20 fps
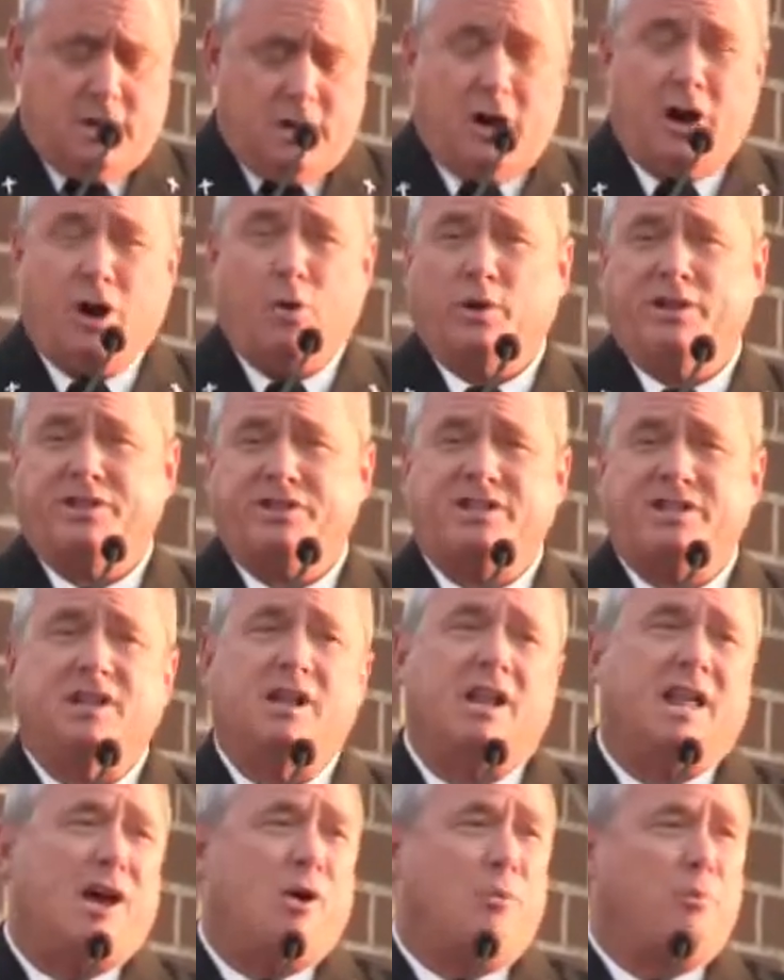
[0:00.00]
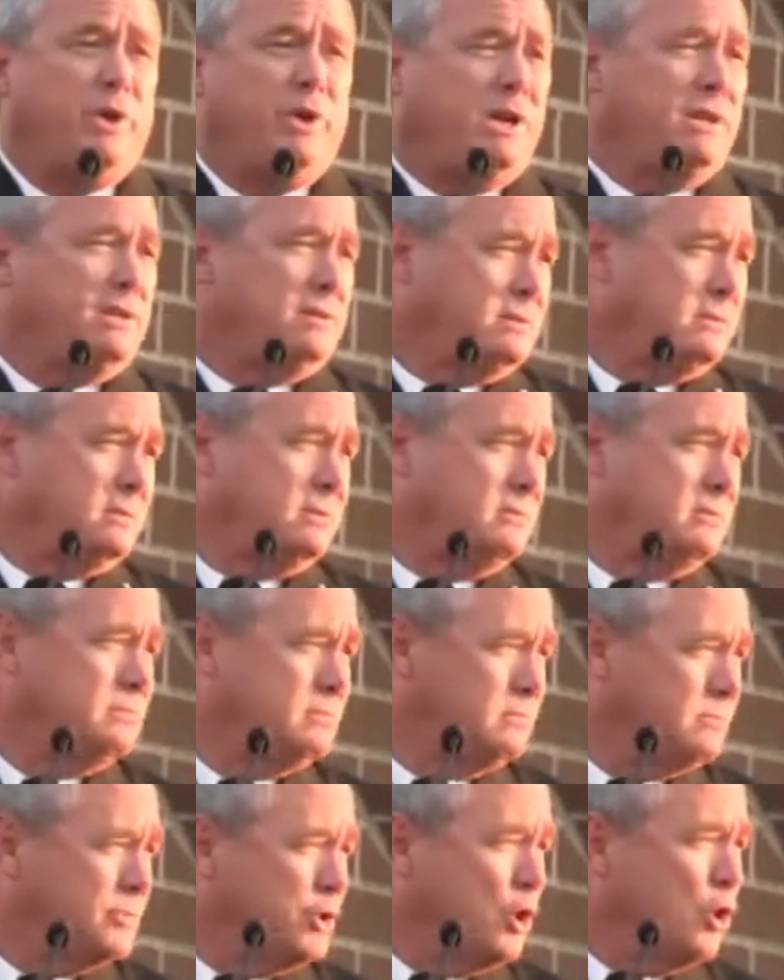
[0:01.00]
Are we still helping
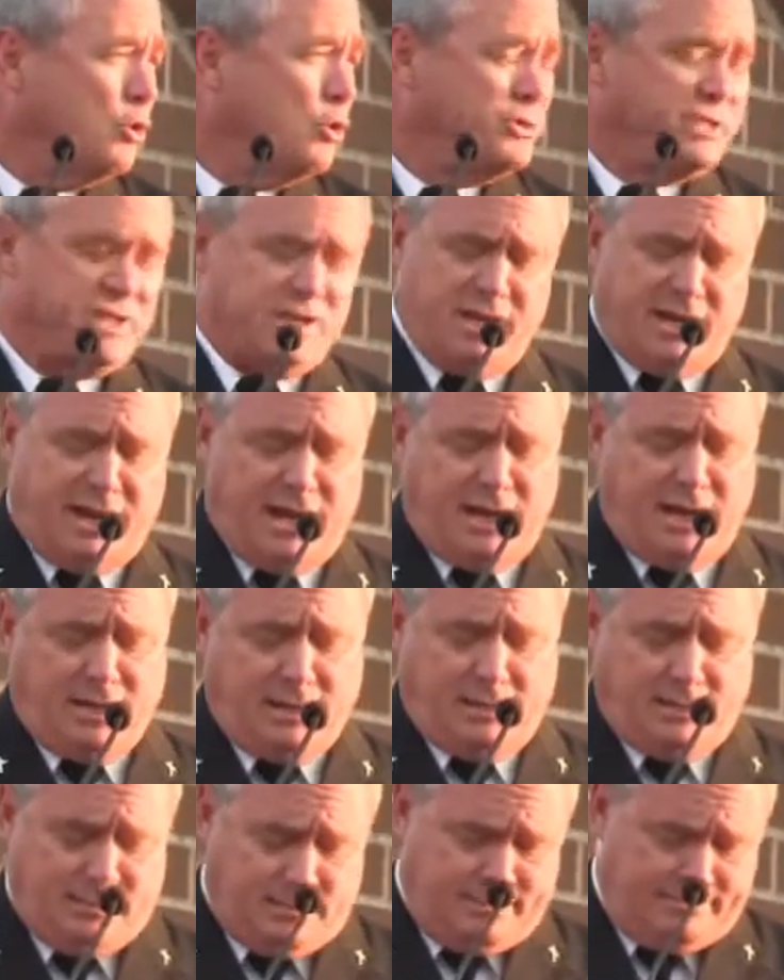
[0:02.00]
those in need?